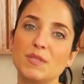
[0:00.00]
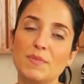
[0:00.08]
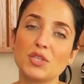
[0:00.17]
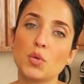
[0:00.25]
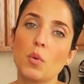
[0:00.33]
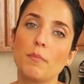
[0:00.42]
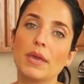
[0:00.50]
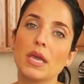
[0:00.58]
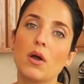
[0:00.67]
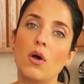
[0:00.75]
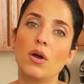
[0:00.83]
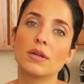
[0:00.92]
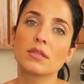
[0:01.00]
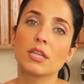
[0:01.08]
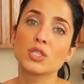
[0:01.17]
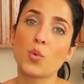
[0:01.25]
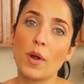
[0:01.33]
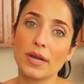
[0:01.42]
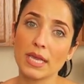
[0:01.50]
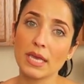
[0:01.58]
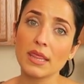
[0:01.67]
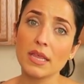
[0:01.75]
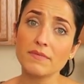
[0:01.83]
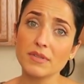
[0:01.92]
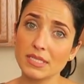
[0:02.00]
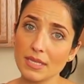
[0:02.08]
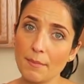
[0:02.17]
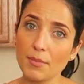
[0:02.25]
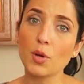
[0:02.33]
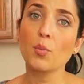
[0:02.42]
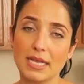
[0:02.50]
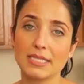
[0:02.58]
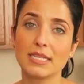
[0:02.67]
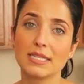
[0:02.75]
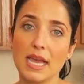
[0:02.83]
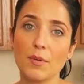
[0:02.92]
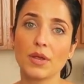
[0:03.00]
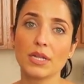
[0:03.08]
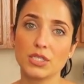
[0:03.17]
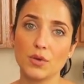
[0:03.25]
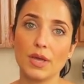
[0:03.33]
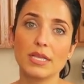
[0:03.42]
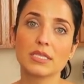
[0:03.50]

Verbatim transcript: Christmas special will be on the 20th of December. because That's the day we can do it.